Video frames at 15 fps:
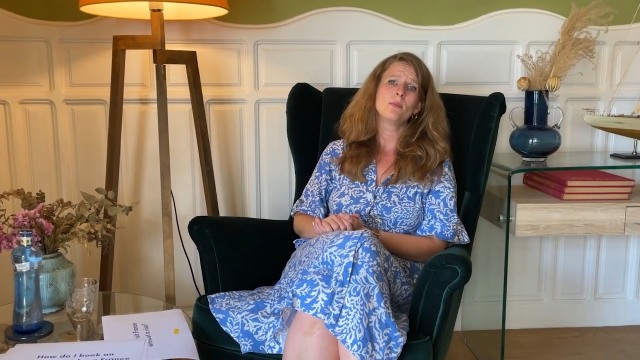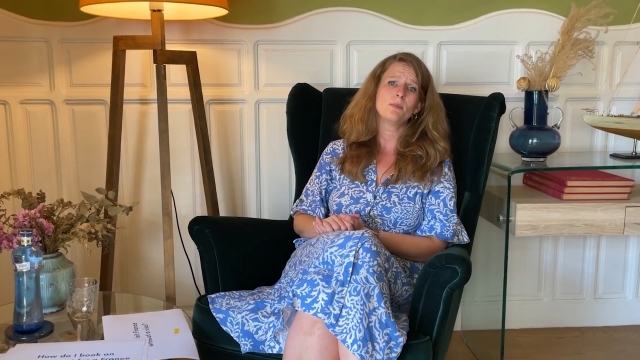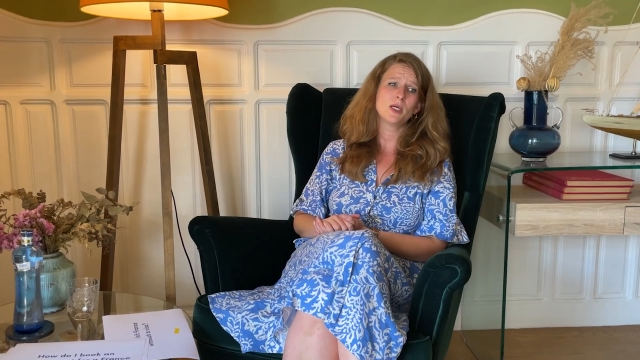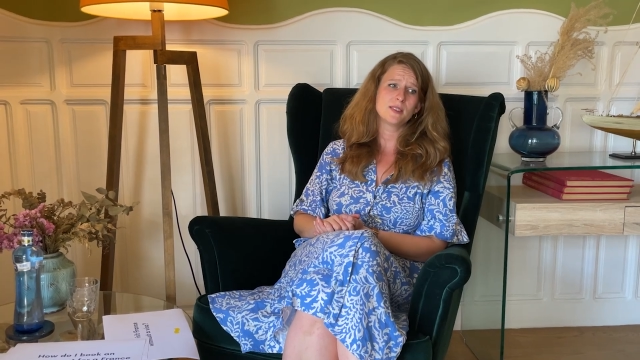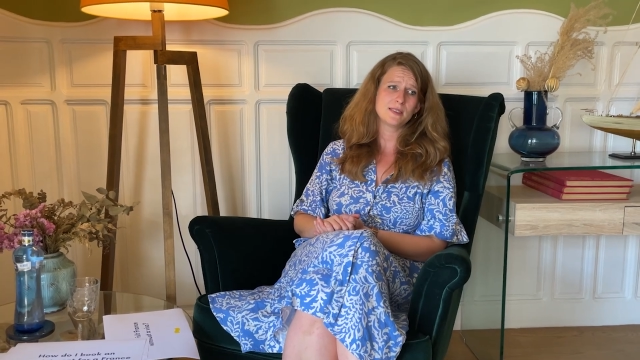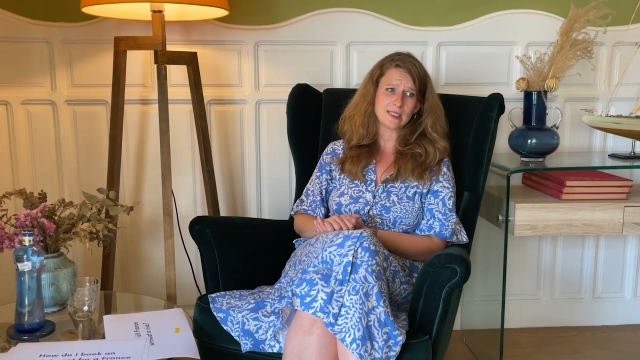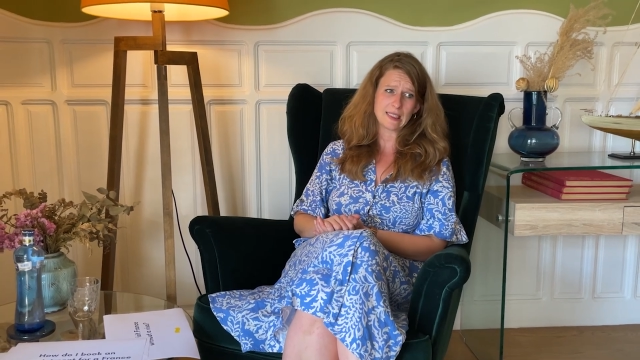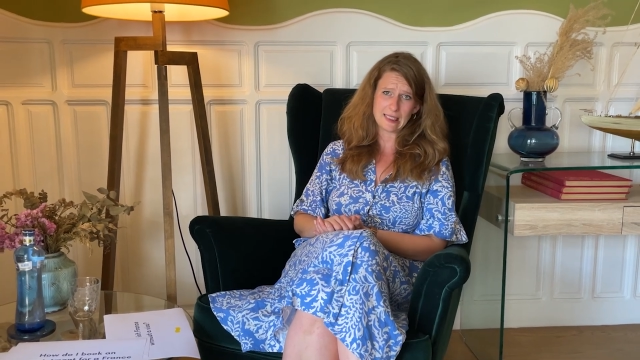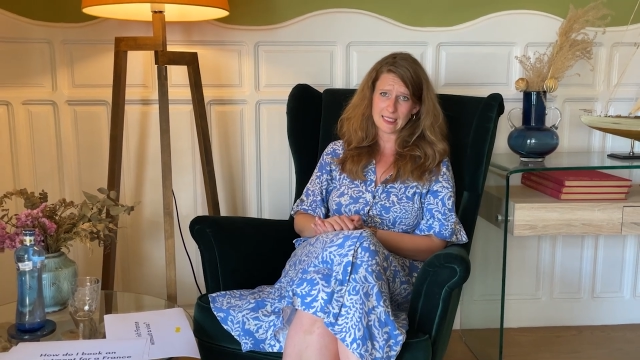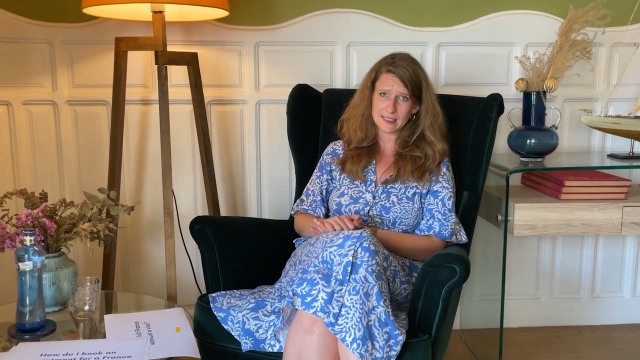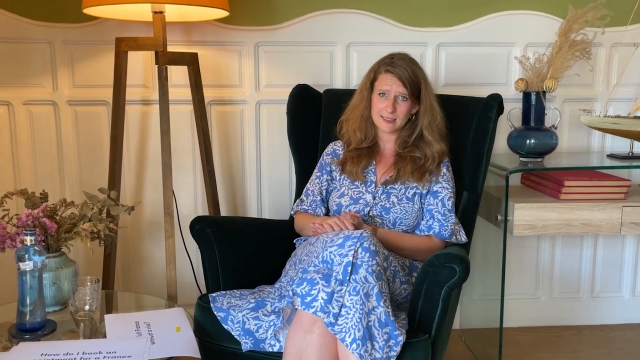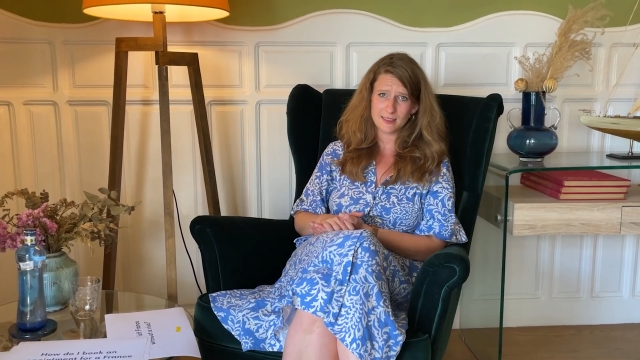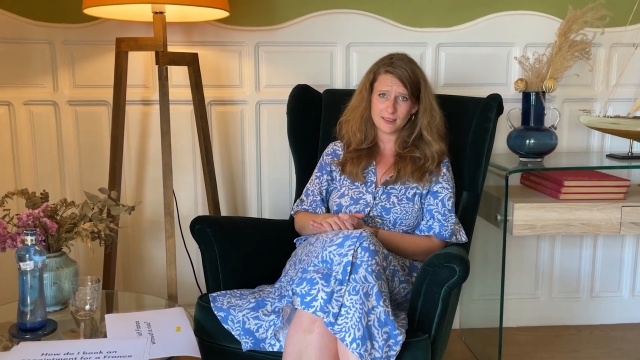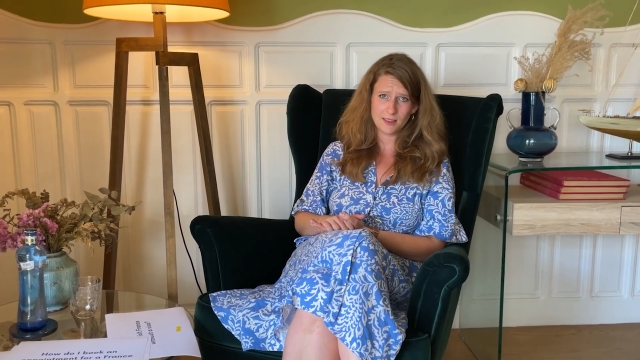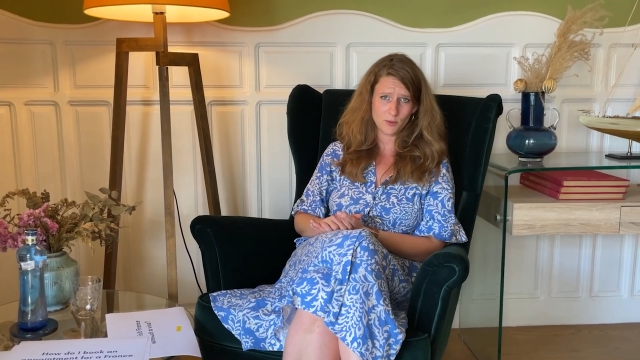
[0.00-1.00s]
But at
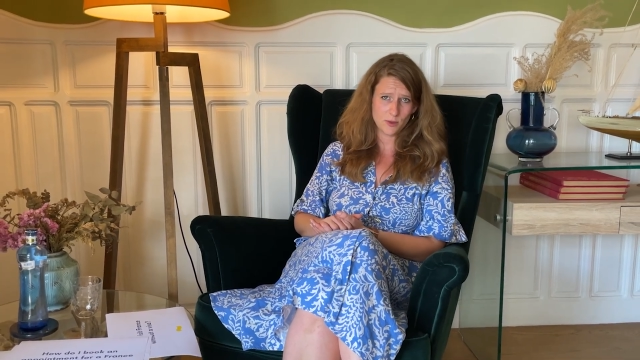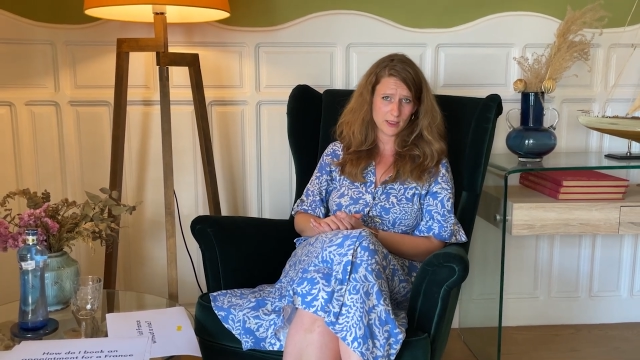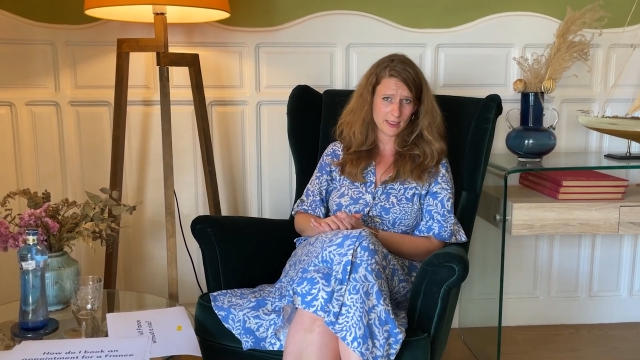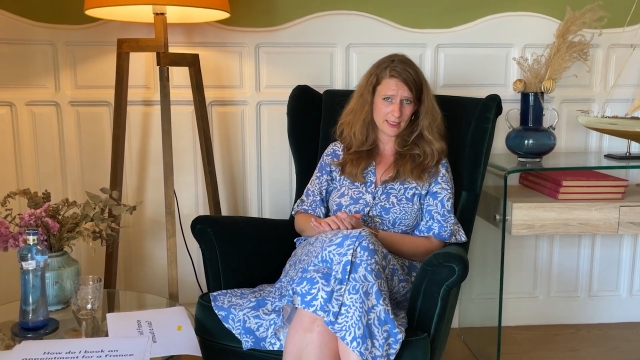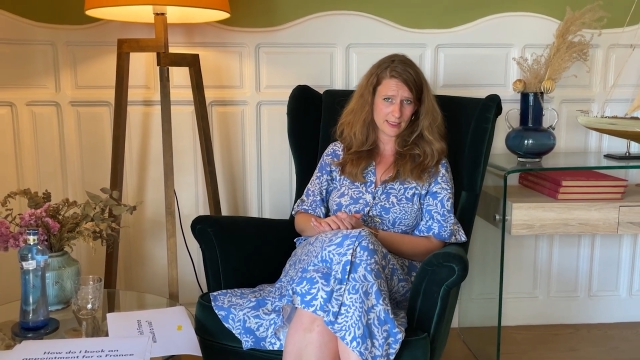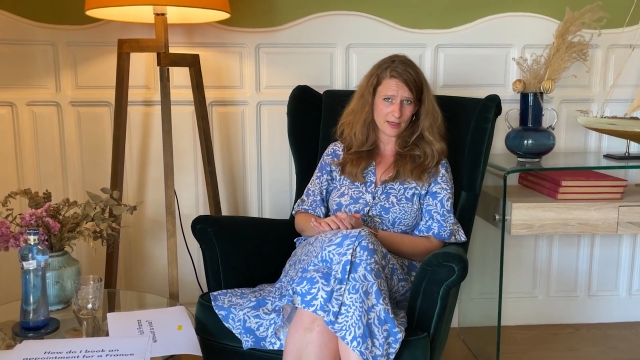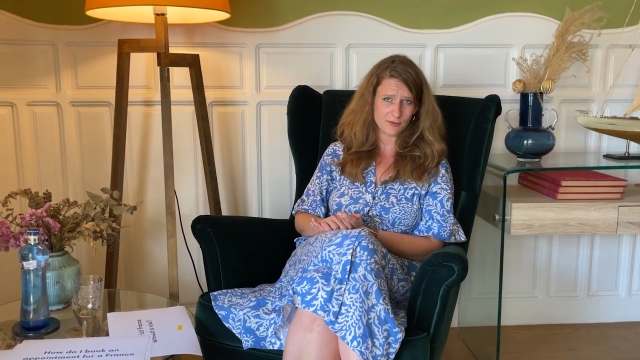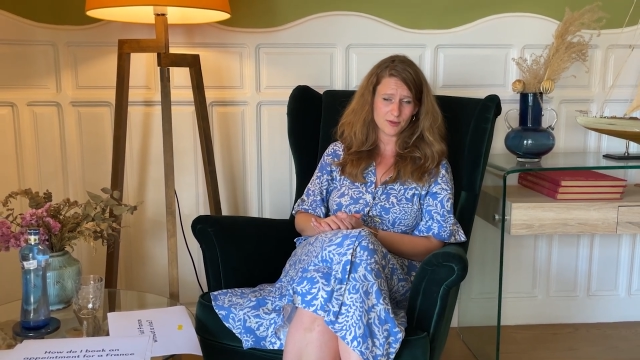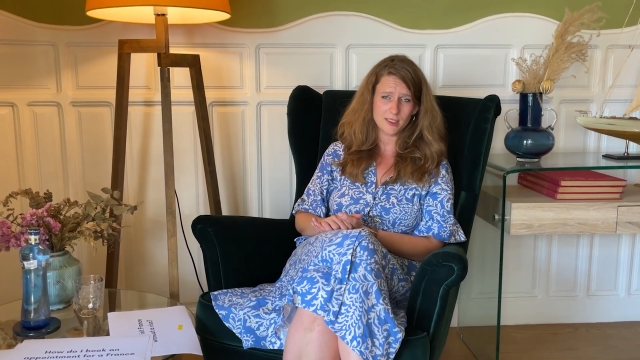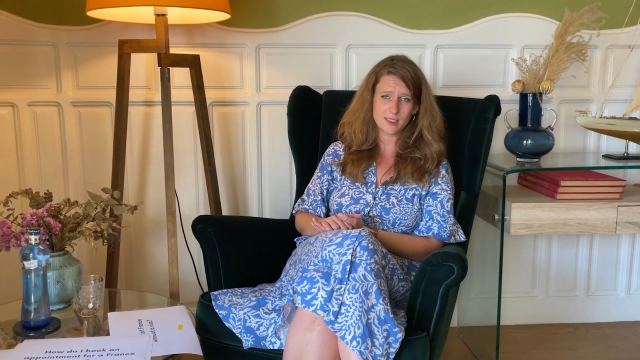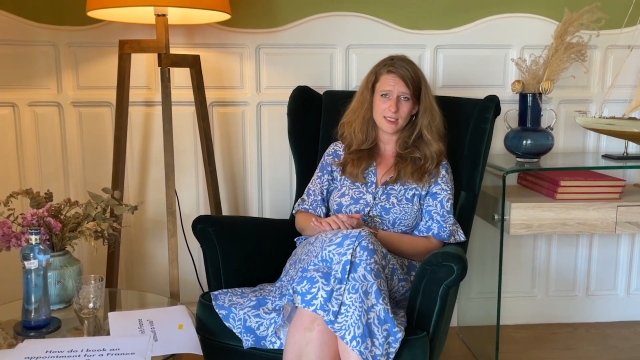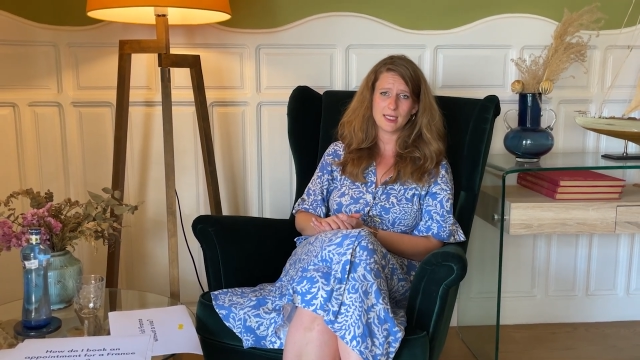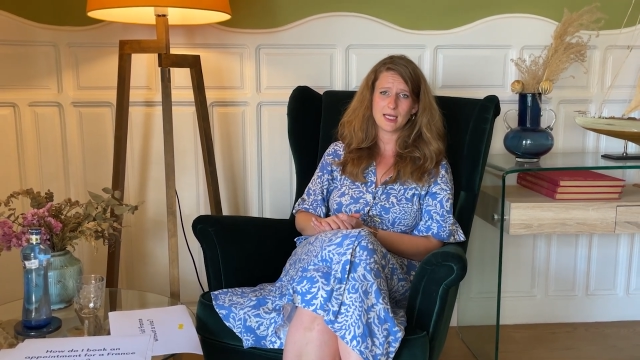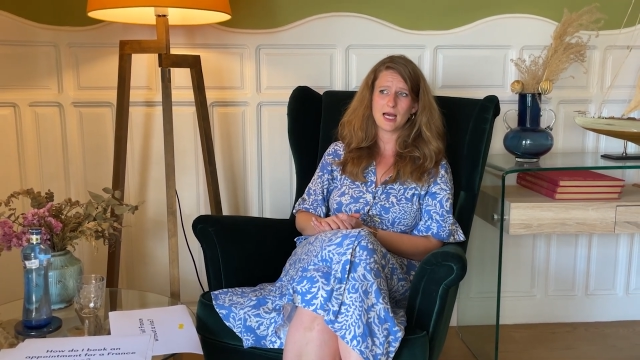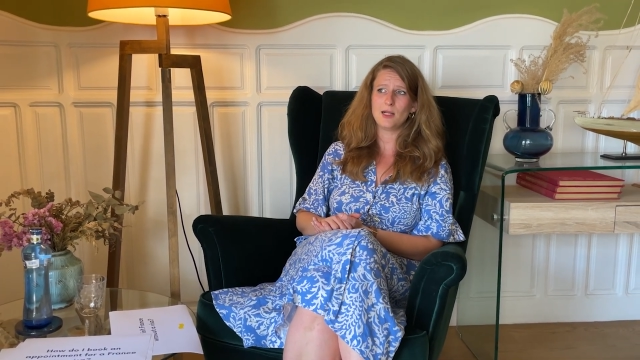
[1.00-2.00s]
Lexidy, we can
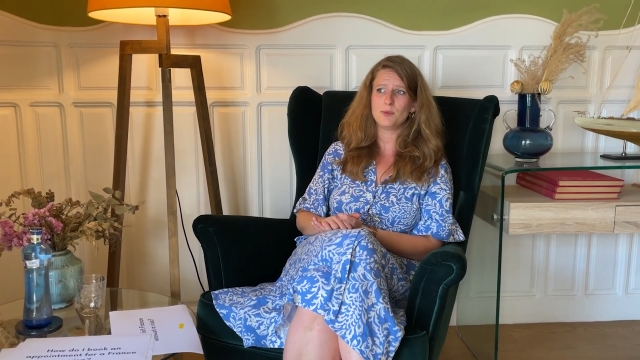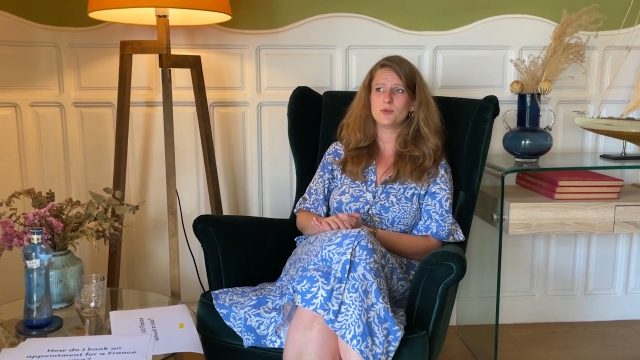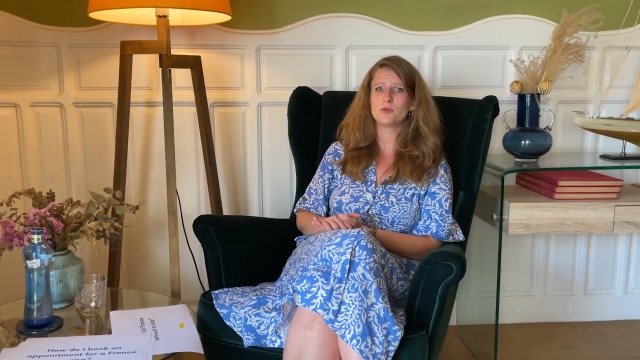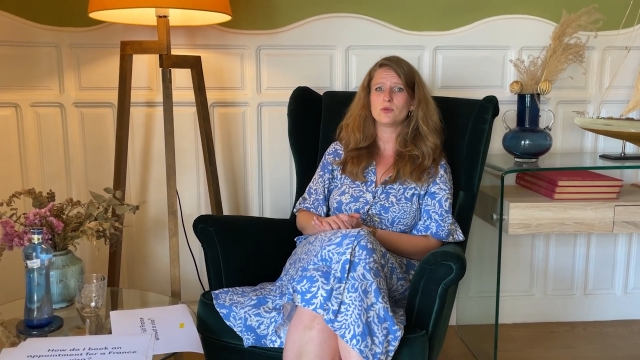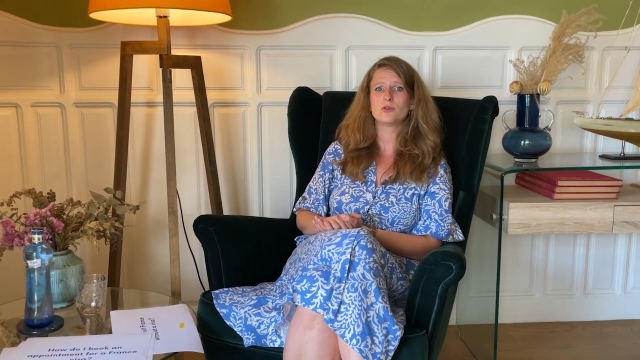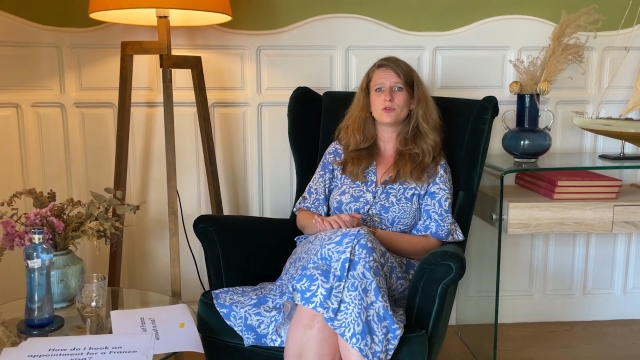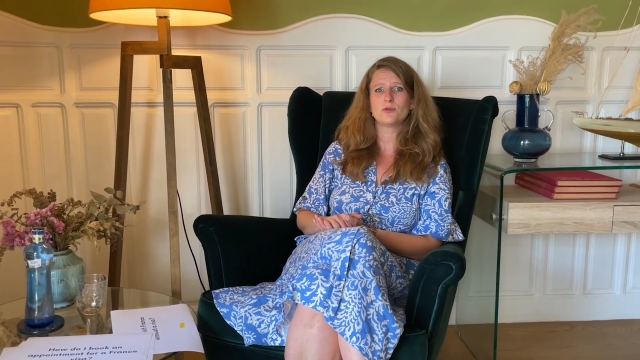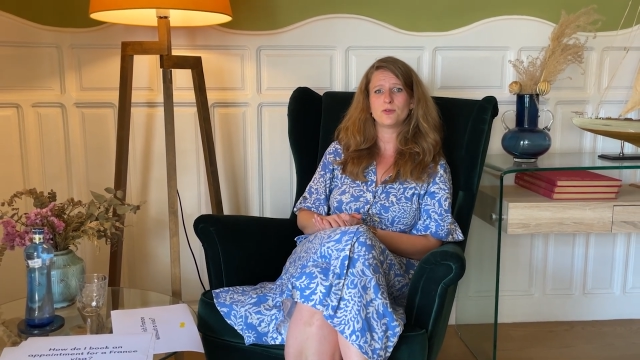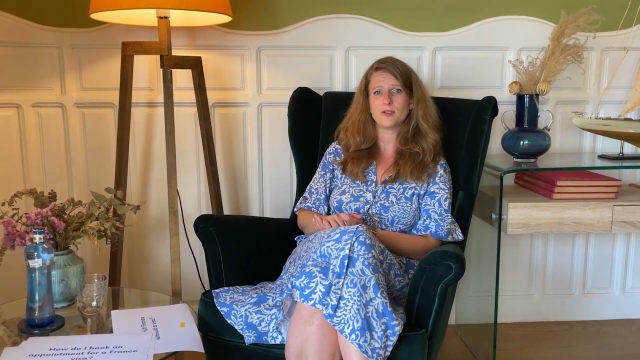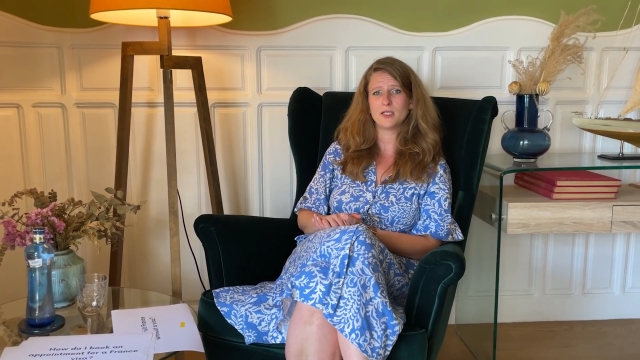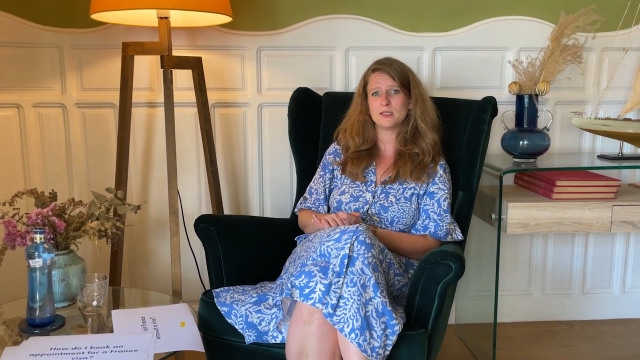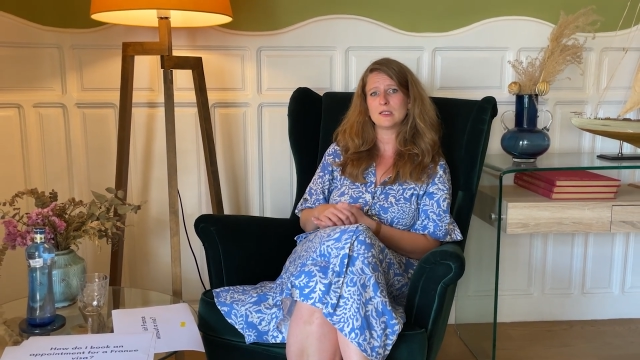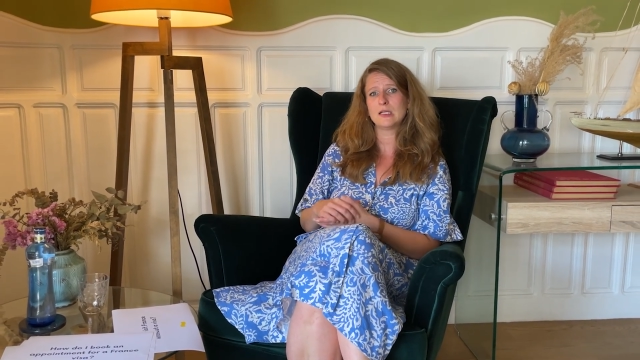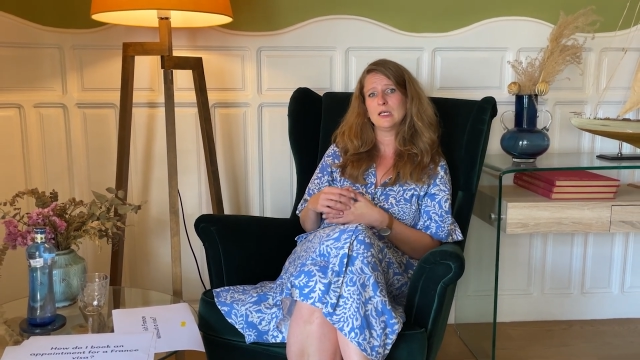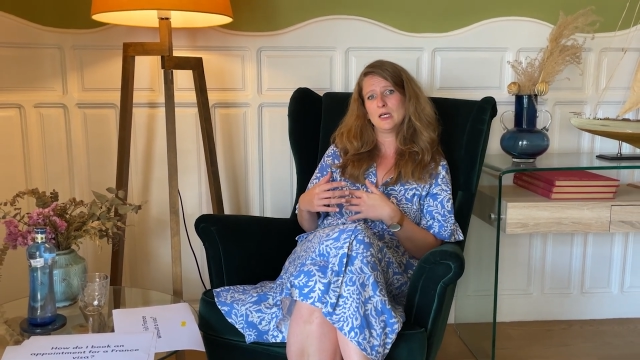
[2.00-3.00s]
definitely help you to
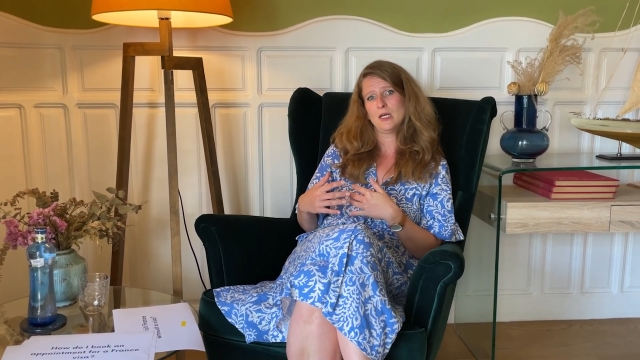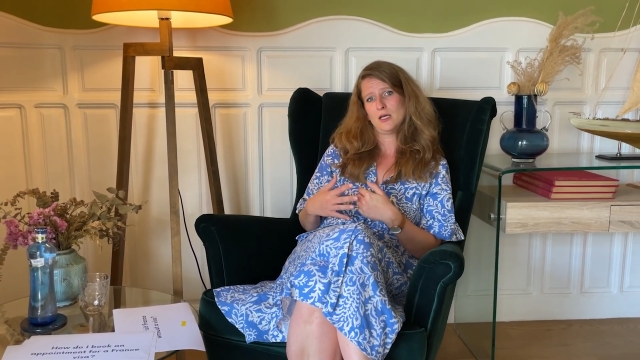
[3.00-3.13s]
find